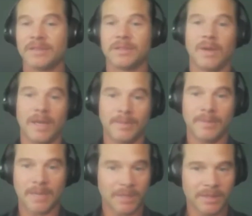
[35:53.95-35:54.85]
so I'm
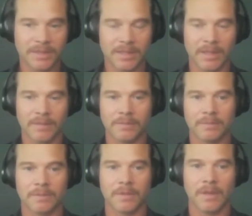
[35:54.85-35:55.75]
on LinkedIn.
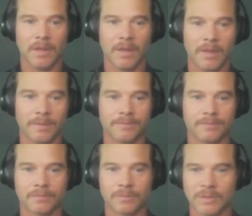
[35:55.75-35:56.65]

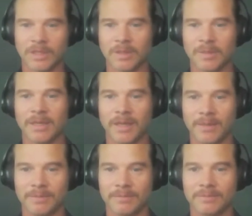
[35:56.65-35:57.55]
It's under my
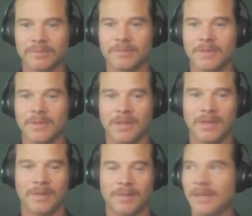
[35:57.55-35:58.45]
name.
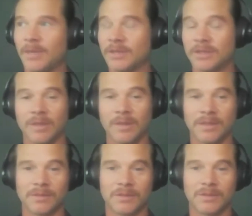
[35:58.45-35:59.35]
I'm also
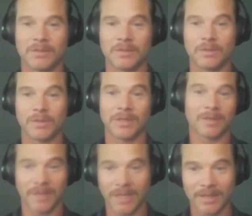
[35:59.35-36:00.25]
on Twitter
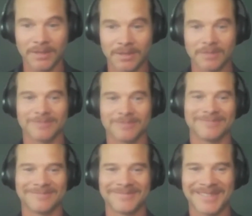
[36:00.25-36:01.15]
or X.
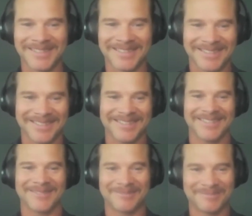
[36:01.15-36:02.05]

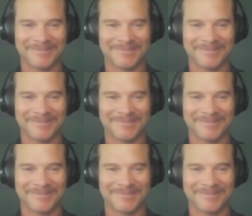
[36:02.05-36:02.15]
Um,